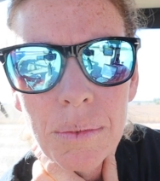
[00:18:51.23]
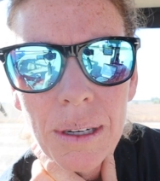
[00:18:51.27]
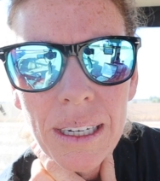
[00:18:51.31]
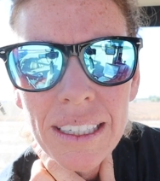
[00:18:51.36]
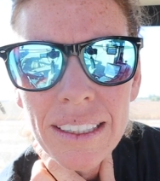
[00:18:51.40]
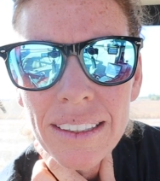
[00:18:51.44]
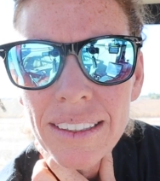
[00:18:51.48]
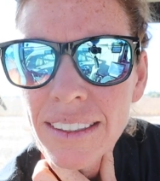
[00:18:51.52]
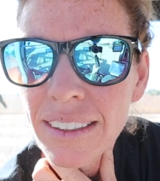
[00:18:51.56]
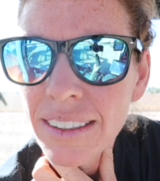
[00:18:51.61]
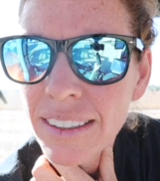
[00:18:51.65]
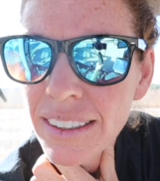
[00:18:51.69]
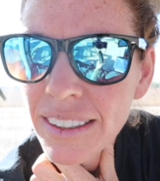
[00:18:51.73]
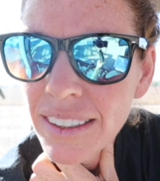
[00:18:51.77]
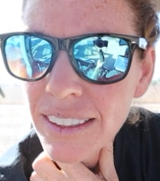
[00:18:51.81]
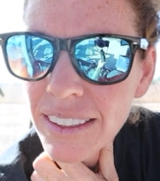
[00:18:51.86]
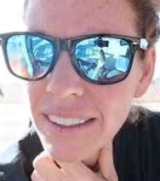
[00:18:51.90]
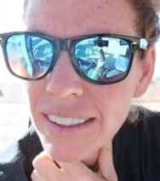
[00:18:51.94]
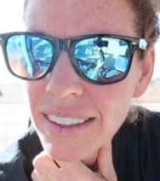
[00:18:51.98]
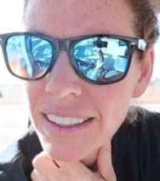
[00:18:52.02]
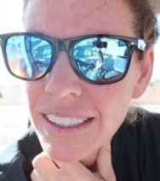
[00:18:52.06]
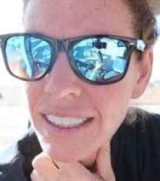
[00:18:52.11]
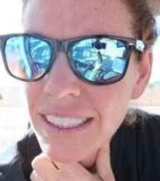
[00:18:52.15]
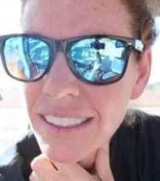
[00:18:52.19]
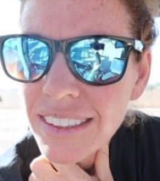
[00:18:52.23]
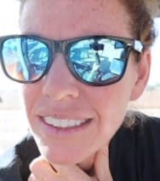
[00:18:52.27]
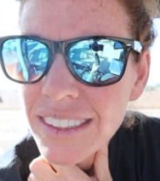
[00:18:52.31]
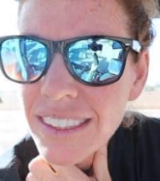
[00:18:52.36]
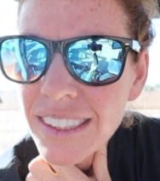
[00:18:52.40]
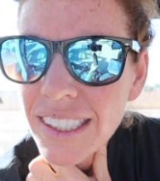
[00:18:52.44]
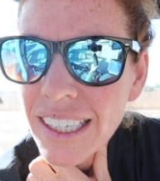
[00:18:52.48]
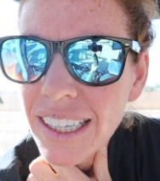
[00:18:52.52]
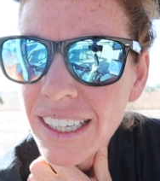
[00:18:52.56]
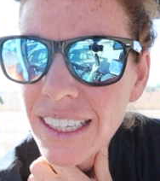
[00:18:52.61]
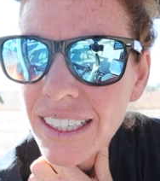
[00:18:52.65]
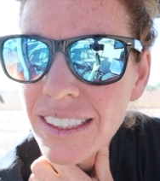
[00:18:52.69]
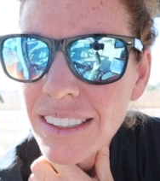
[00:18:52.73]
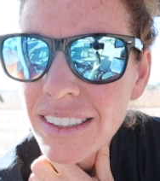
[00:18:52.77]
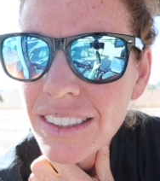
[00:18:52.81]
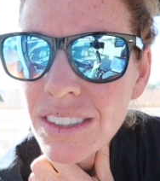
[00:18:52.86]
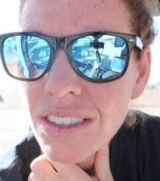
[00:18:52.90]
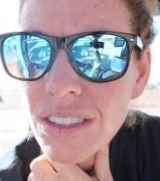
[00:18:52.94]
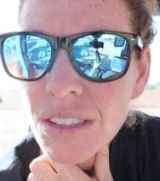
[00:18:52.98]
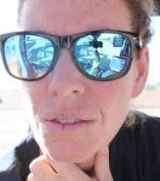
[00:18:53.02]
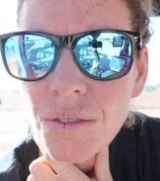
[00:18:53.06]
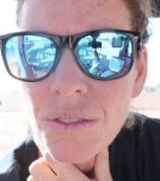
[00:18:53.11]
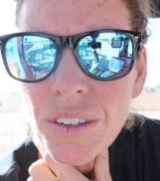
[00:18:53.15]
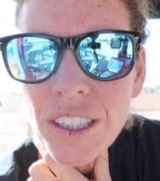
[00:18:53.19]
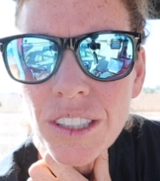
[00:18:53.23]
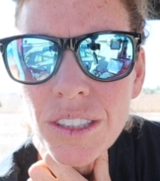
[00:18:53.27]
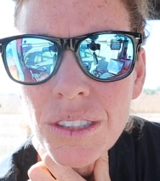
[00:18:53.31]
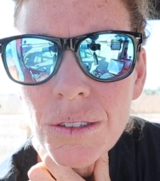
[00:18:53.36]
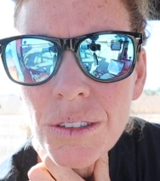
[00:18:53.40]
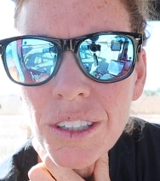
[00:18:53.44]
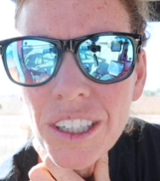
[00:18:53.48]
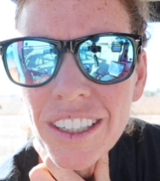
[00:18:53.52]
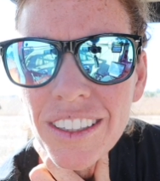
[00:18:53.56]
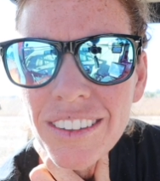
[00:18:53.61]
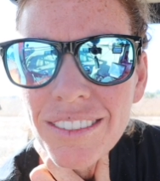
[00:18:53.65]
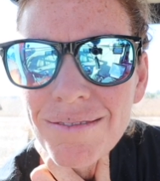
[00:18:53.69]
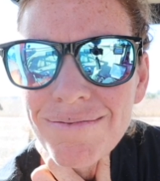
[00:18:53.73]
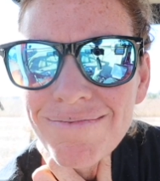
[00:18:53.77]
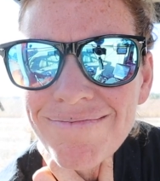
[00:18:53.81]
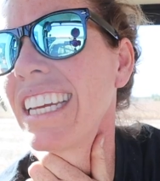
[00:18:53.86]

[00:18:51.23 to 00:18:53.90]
but it's so far so good.